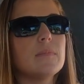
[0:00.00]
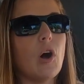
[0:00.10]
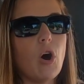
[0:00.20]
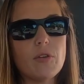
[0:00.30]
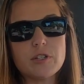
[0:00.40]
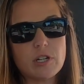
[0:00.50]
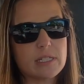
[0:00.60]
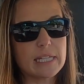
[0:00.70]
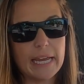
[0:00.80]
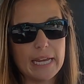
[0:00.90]
all the
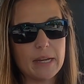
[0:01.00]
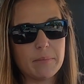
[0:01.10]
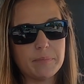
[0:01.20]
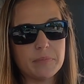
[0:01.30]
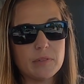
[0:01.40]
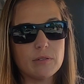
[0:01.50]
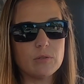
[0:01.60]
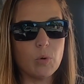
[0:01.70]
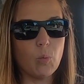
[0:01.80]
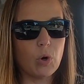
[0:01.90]
trucks that came
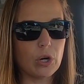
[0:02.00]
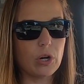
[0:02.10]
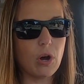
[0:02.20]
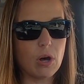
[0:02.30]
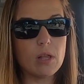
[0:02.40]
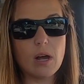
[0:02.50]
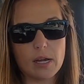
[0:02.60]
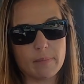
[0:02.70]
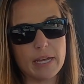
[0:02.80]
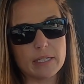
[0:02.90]
were all
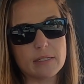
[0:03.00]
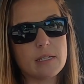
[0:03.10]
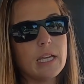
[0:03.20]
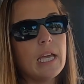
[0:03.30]
automatics.